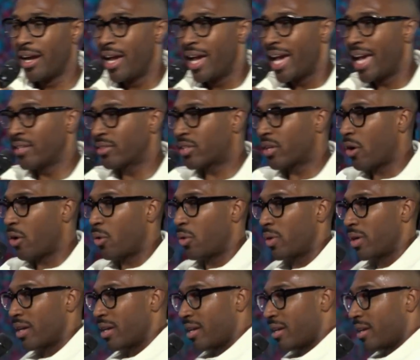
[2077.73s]
And so
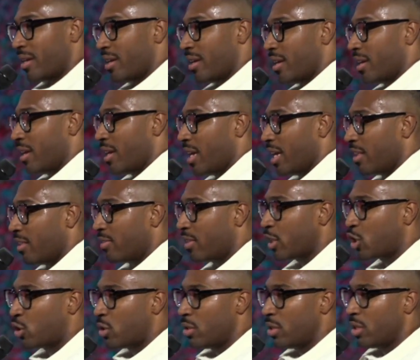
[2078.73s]

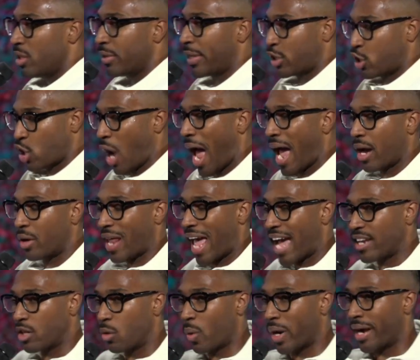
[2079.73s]
the child
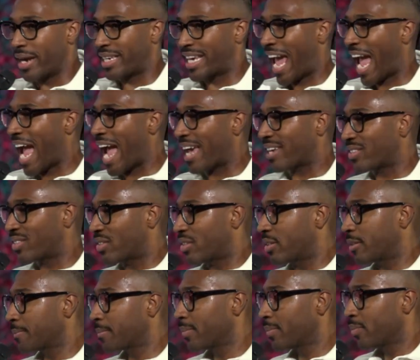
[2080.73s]
had to wear a cast
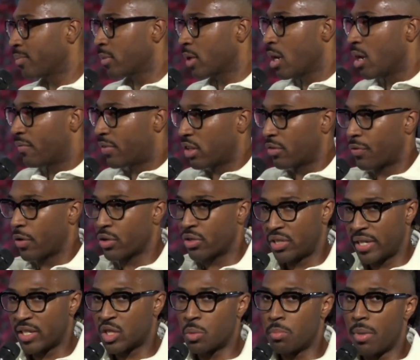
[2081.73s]
for the first
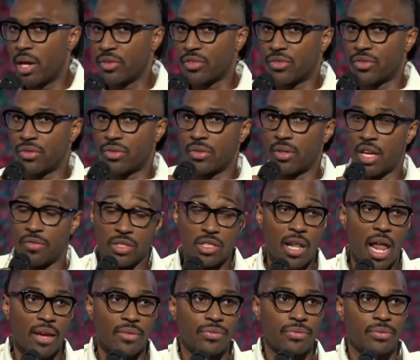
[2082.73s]
6 months of his
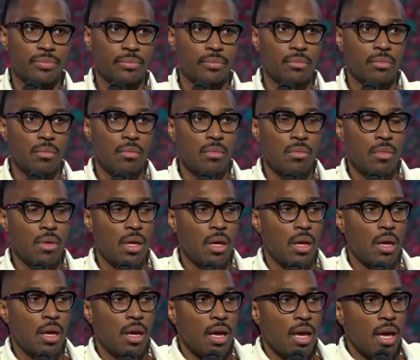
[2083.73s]
life.
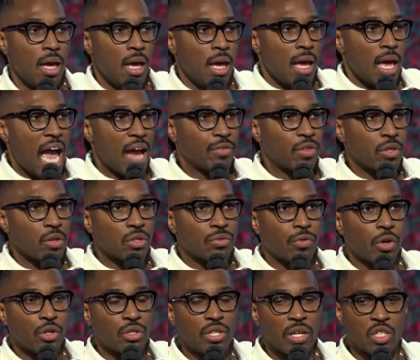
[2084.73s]
After those
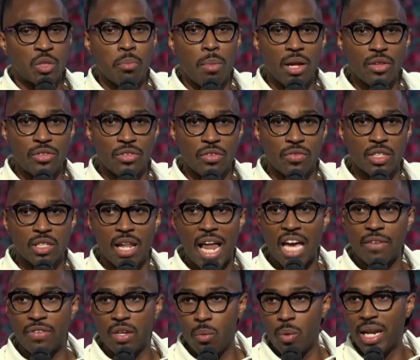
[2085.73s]
first 6 months of his
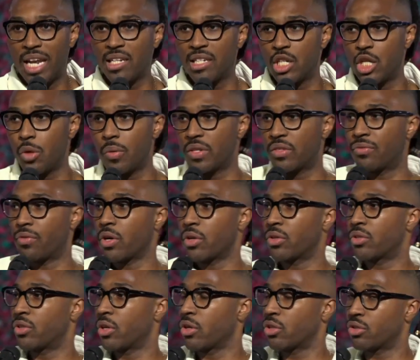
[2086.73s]
life, he went in to do his
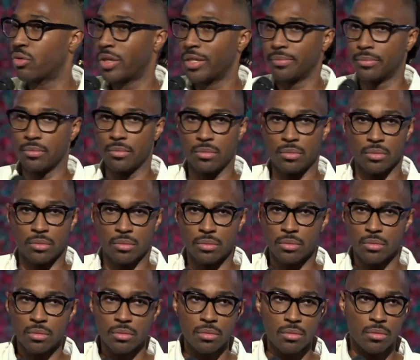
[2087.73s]
first surgery,
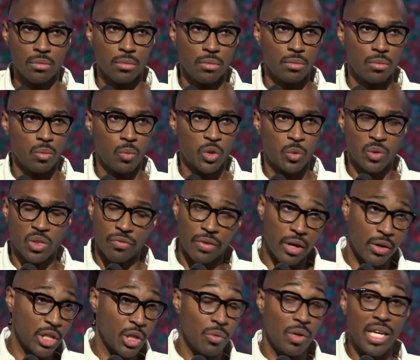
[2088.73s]
which was a
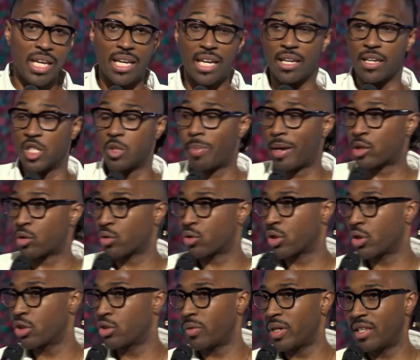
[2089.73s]
very unique and a special
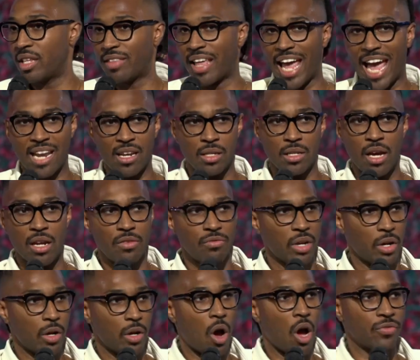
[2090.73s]
surgery that they hadn't done
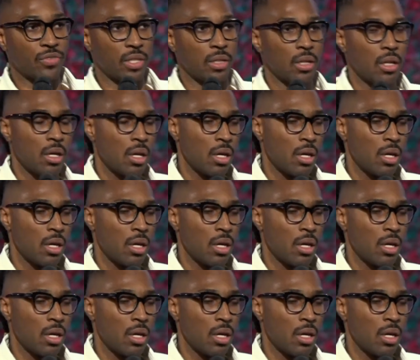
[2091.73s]
very often.